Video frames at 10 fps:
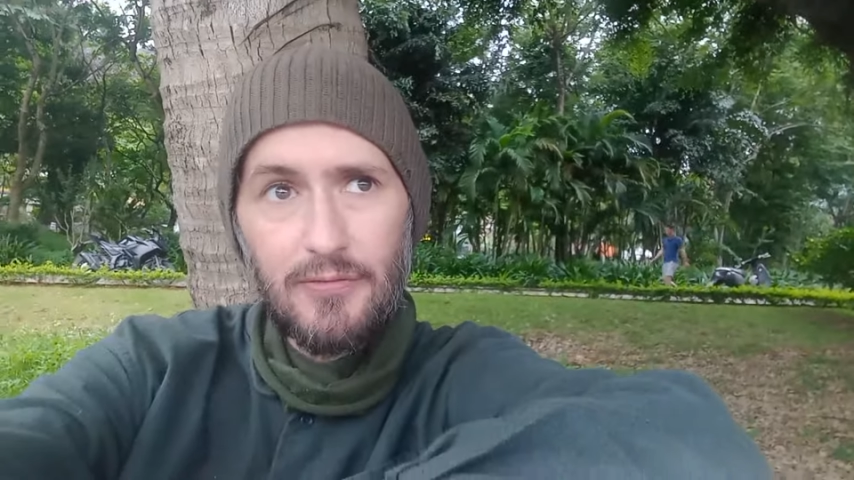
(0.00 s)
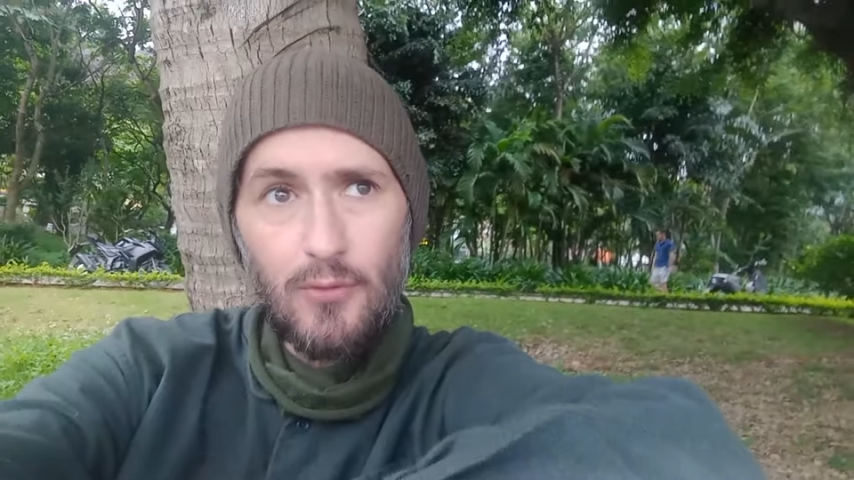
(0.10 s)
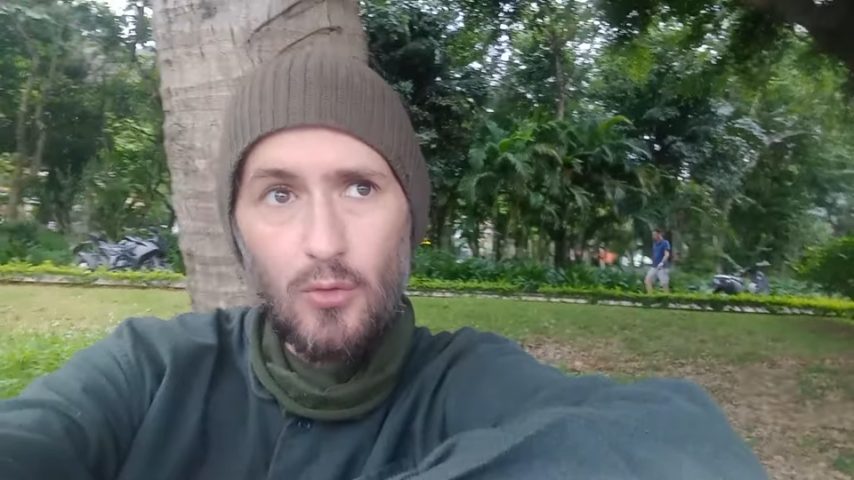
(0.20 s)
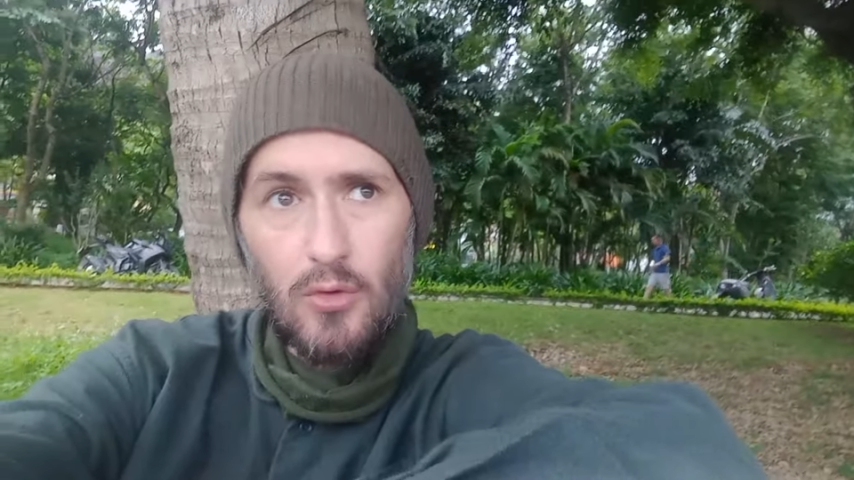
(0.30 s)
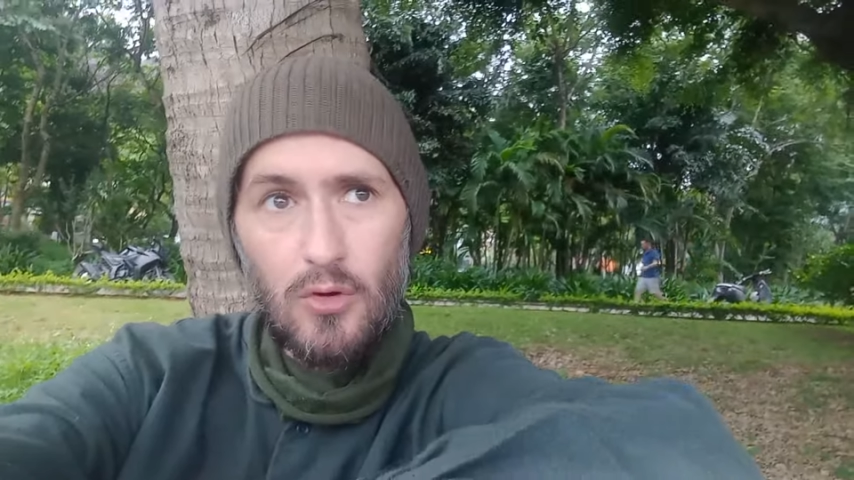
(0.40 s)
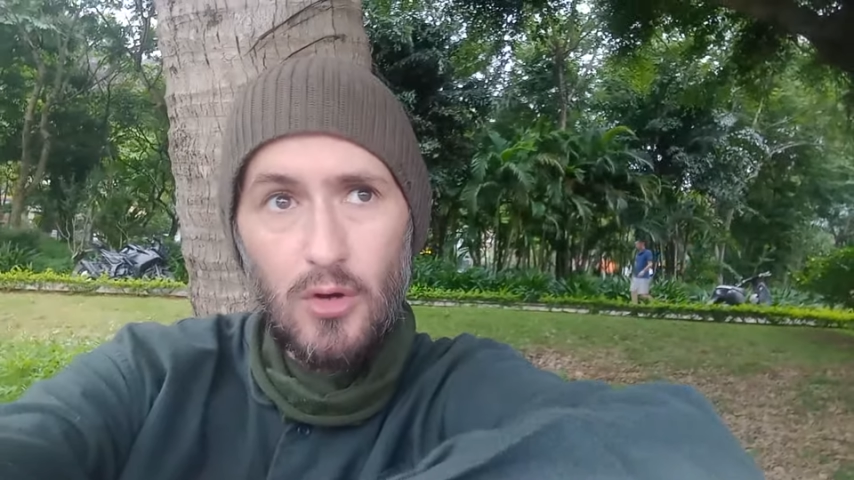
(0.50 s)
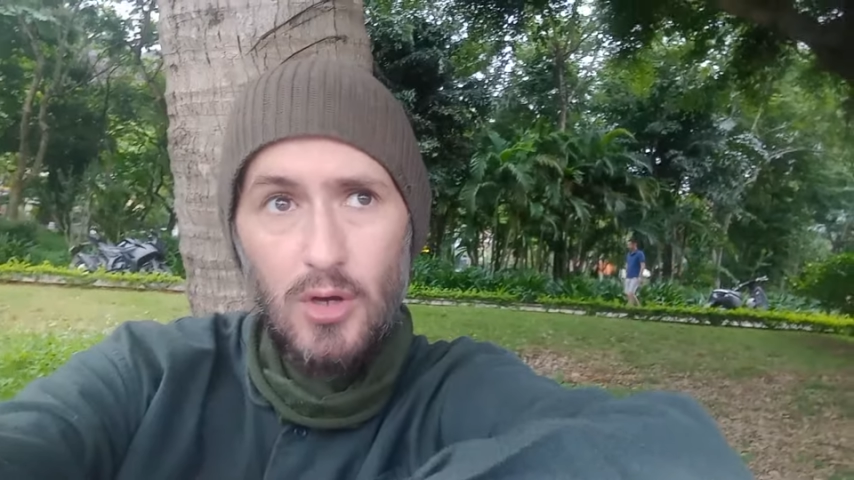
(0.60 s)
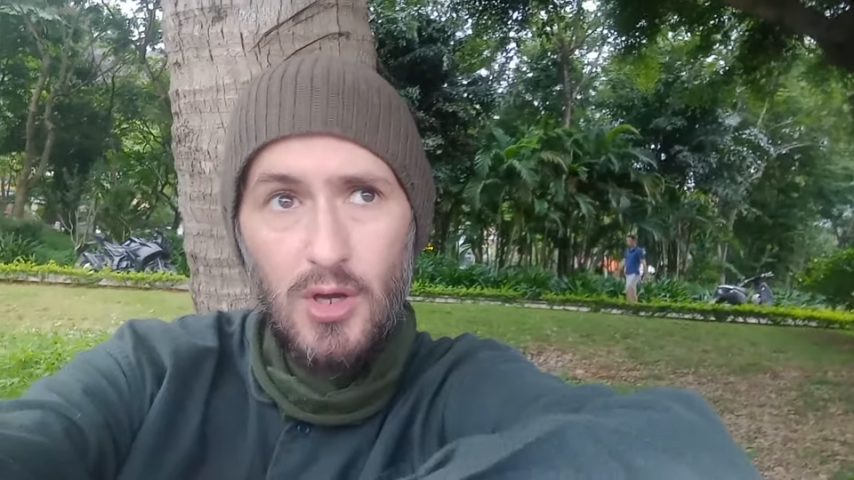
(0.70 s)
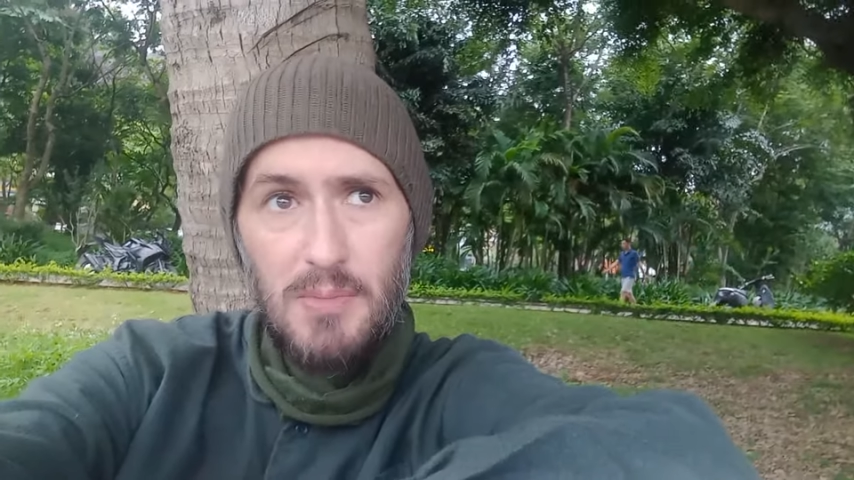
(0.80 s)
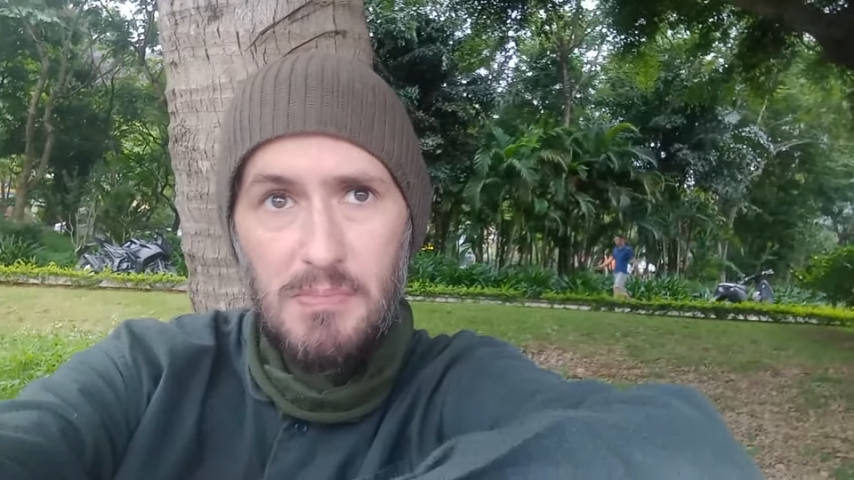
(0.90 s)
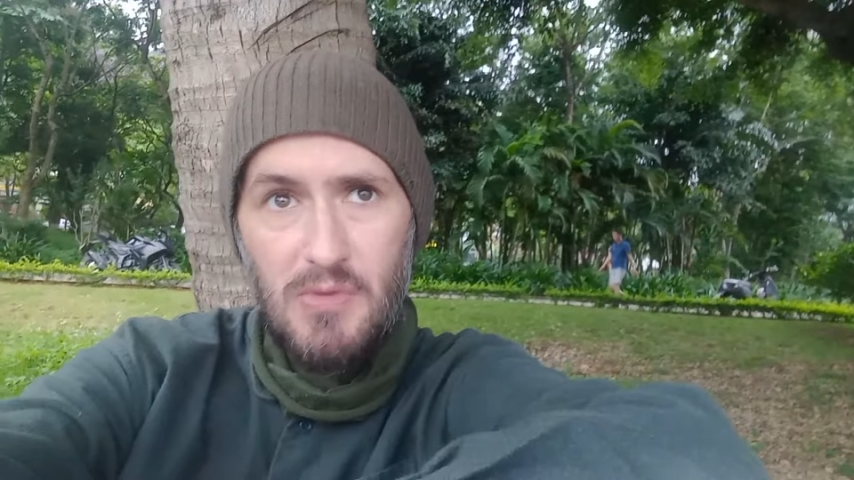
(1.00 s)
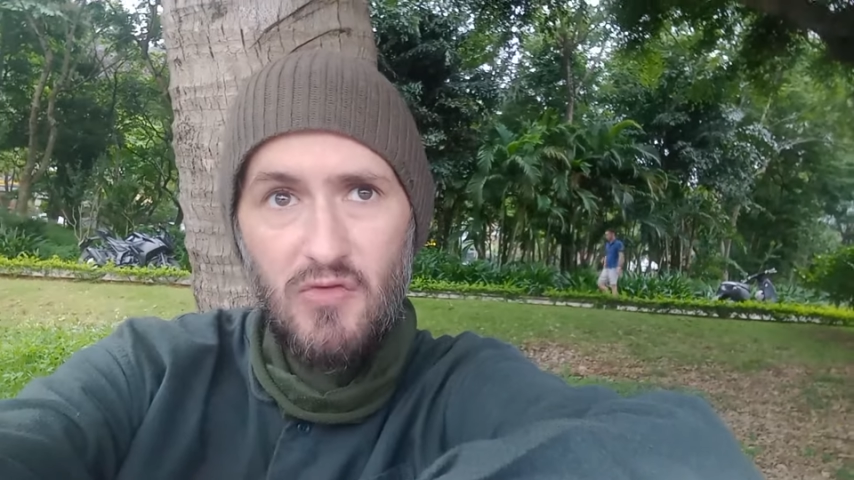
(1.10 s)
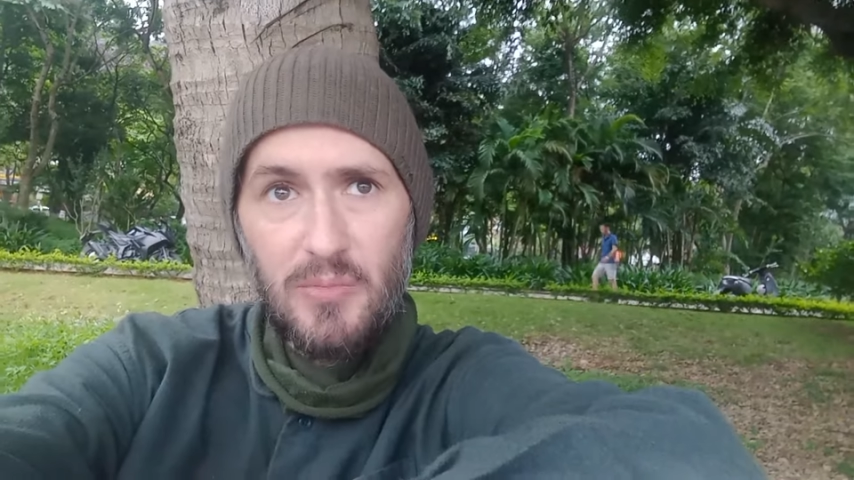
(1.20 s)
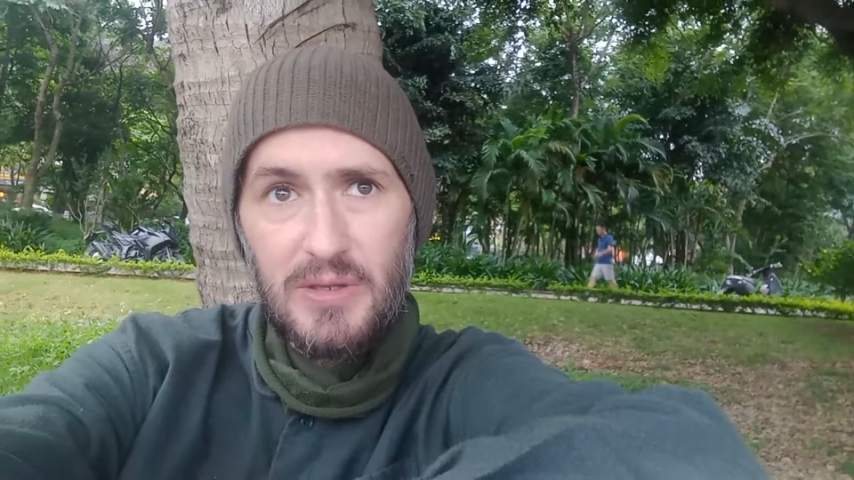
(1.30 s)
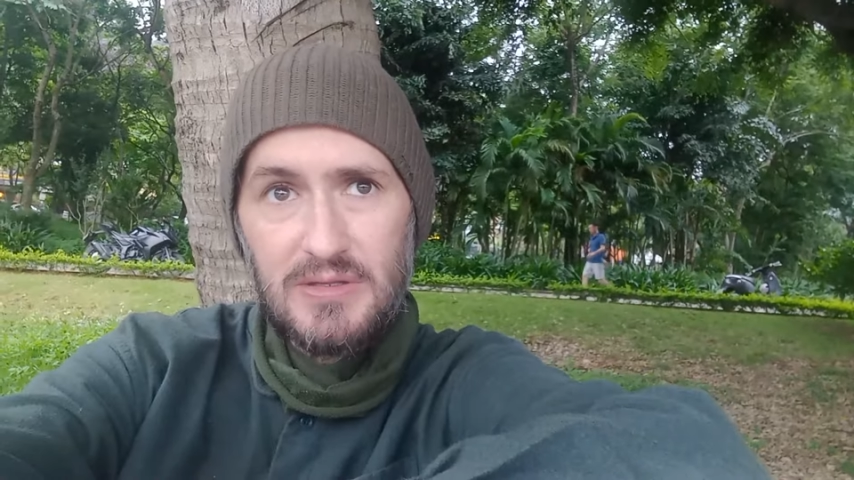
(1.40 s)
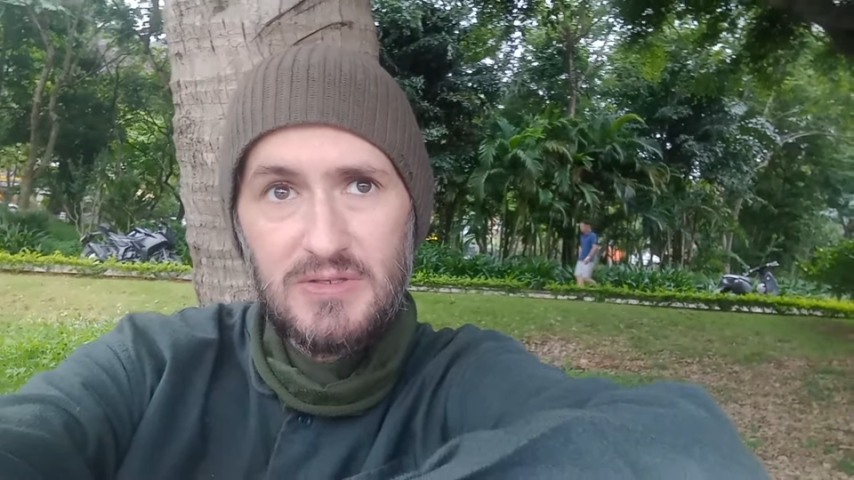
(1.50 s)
for movement.